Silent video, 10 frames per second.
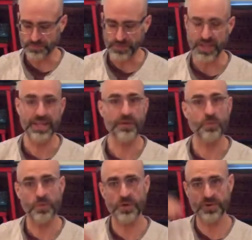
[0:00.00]
and again
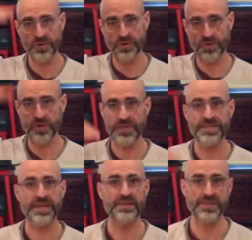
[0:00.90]
what we're doing with all
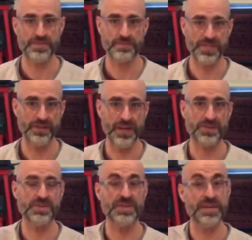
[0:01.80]
these at this particular
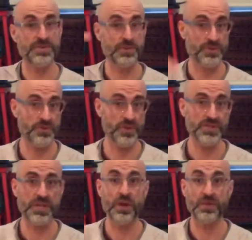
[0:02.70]
exercise we're
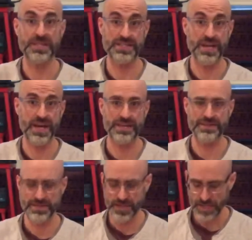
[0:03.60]
traversing all these
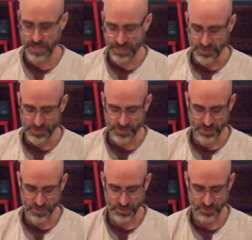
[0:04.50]
knots
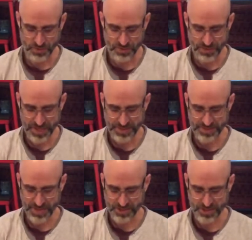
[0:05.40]
so next
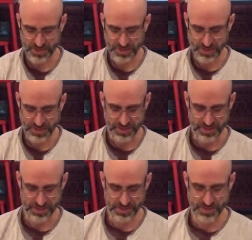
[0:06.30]
section
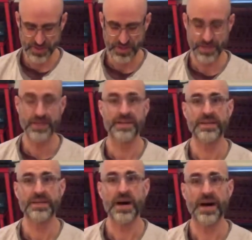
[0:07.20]
is
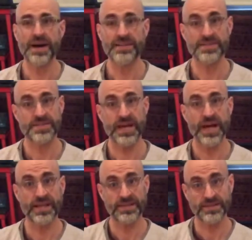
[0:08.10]
uh,
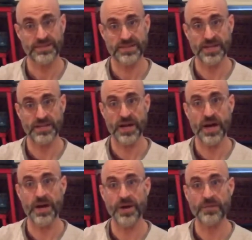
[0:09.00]

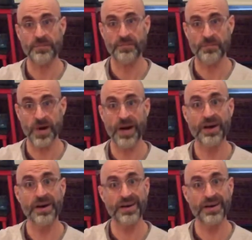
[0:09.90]
satanama.